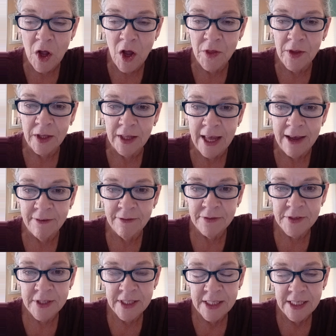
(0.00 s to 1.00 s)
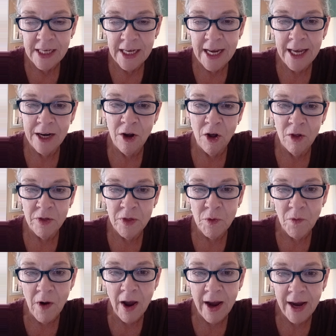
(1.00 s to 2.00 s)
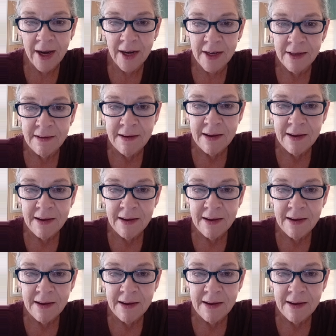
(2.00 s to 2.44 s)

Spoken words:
on the left and on the right,